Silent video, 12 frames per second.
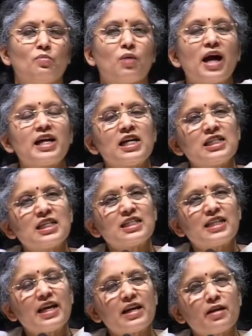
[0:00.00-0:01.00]
Why does
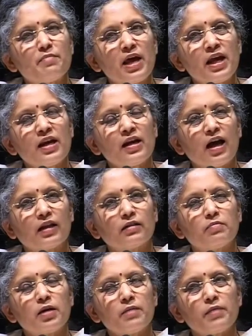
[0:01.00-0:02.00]
he say remain in
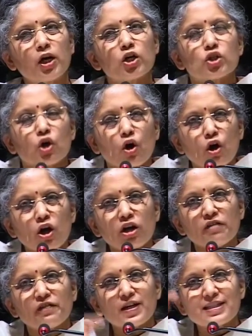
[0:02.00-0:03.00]
atman? Because
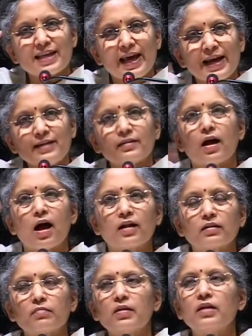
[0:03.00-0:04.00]
all of us hit
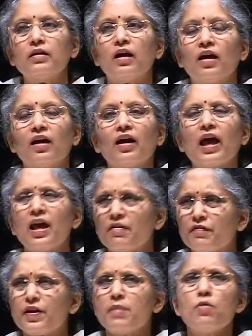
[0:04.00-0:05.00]
atman
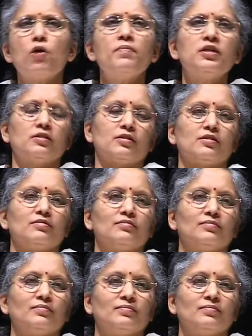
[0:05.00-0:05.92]
every moment.